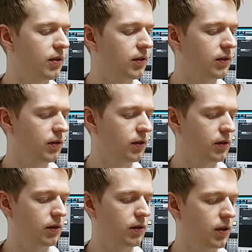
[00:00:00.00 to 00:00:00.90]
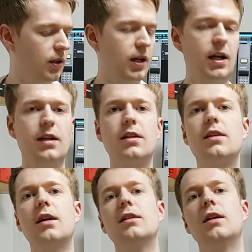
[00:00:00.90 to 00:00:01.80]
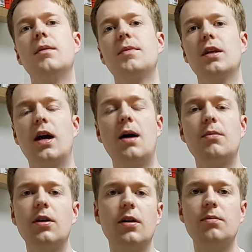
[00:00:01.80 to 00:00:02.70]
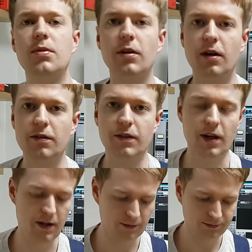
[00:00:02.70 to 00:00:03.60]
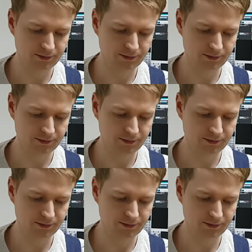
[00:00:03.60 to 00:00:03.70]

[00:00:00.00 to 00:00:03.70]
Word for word: I added that hammer on and pull off there.